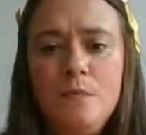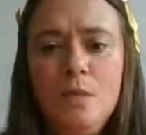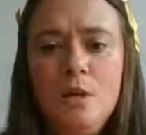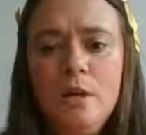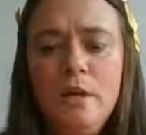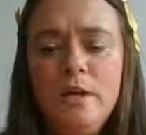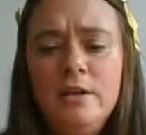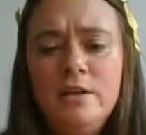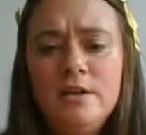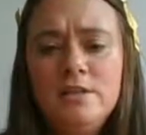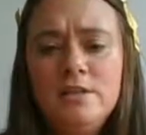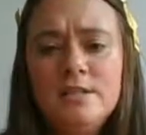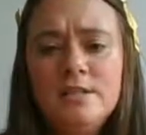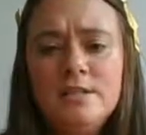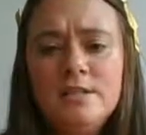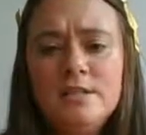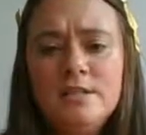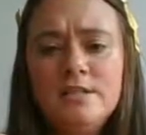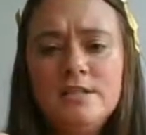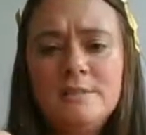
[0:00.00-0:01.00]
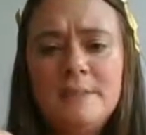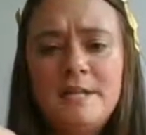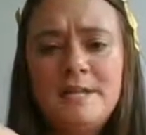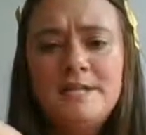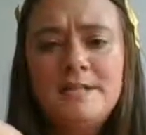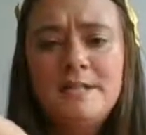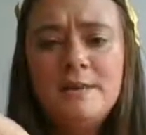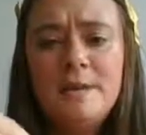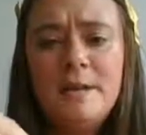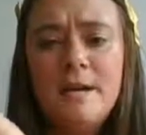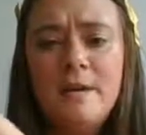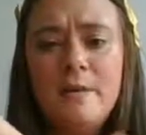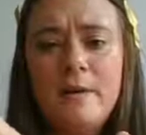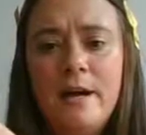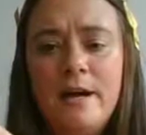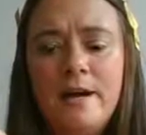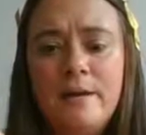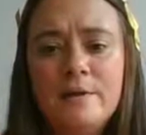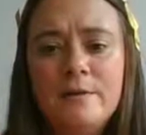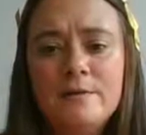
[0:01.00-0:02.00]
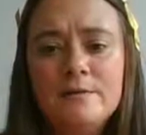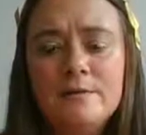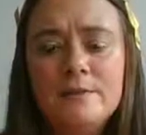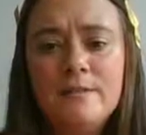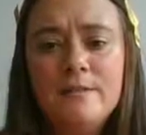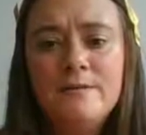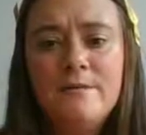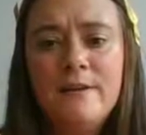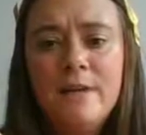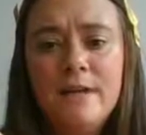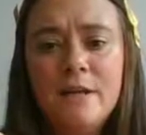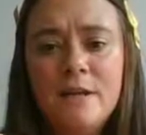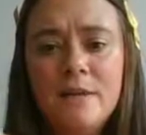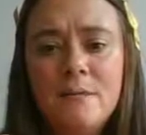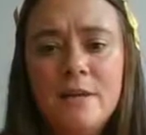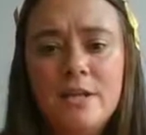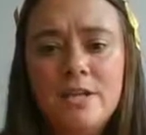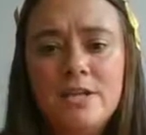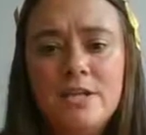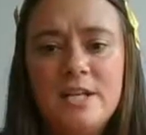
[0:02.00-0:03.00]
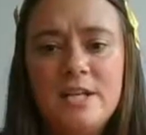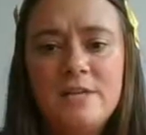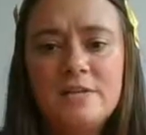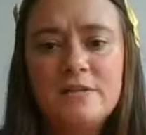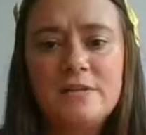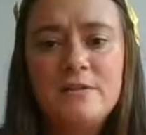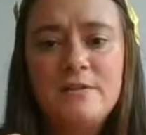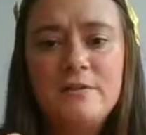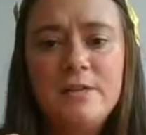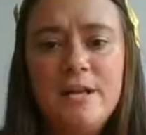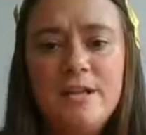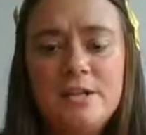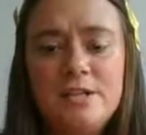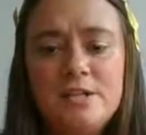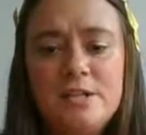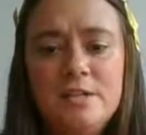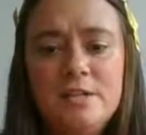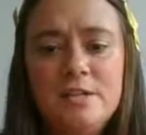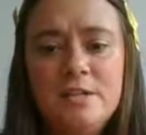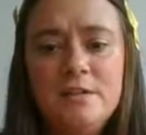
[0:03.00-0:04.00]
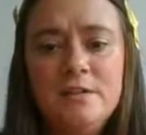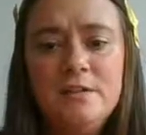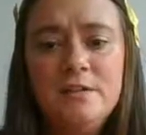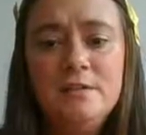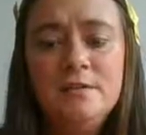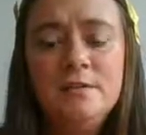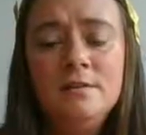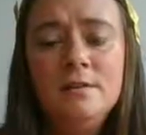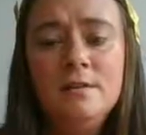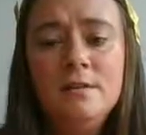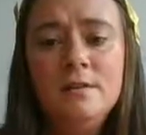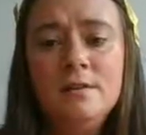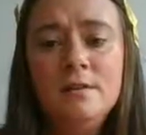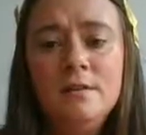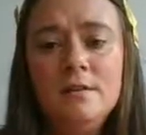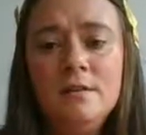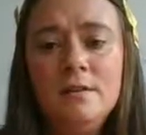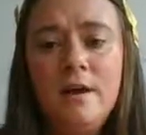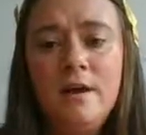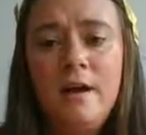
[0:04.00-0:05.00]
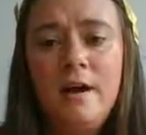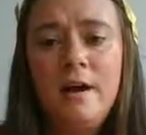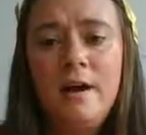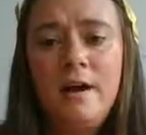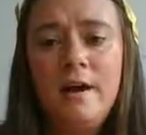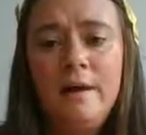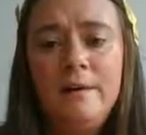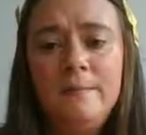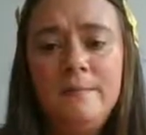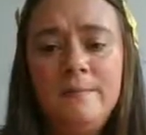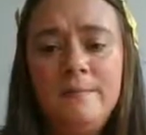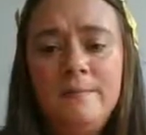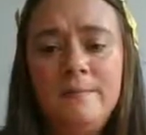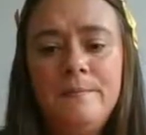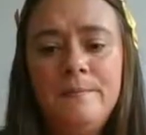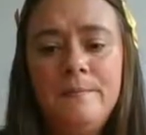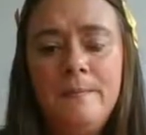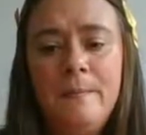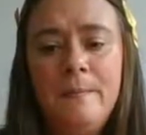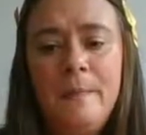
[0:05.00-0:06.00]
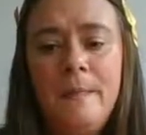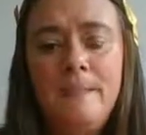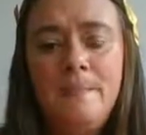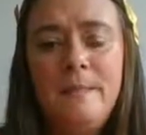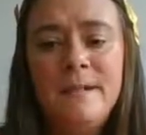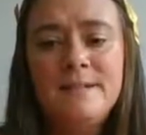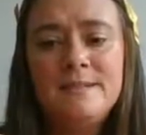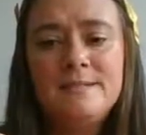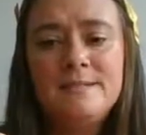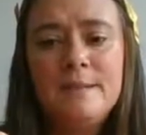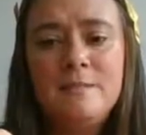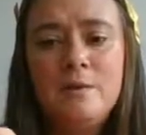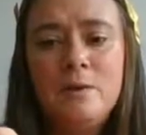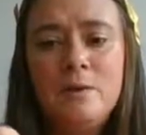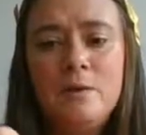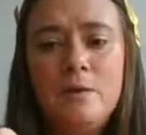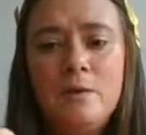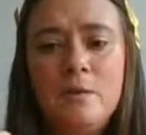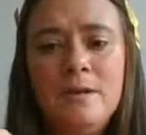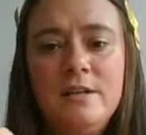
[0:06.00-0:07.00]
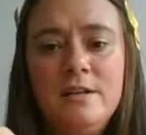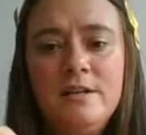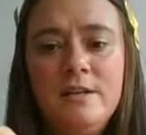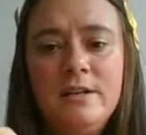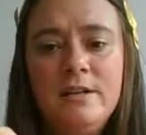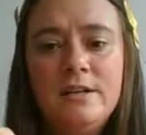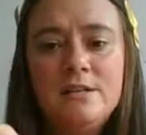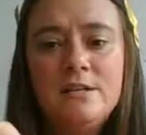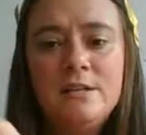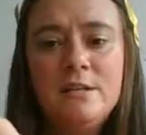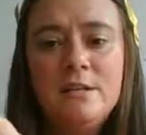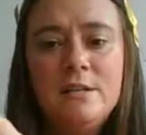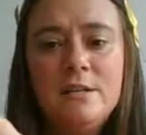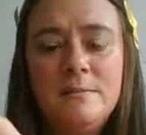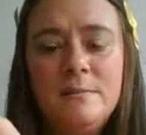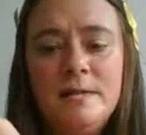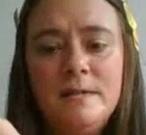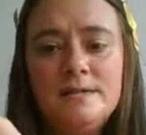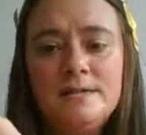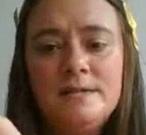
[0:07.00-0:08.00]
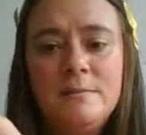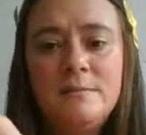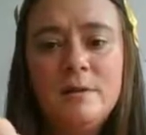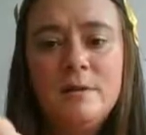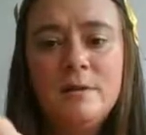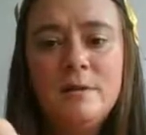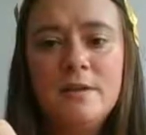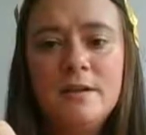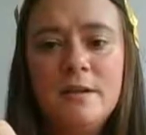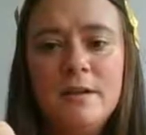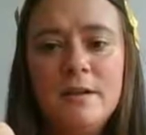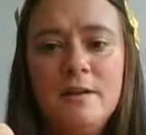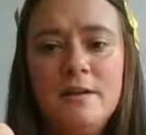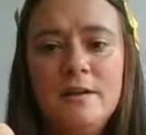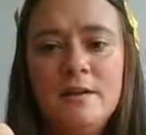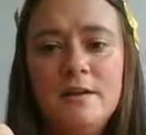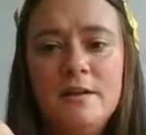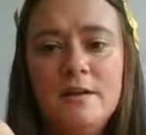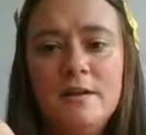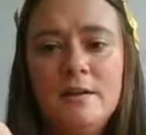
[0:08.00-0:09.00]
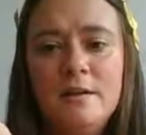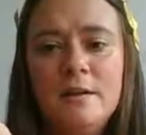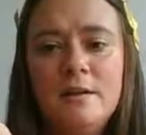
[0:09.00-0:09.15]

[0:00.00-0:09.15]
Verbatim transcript: and you're just going to space them out how you see fit. You might change direction, um, make some go one direction, make some go the other.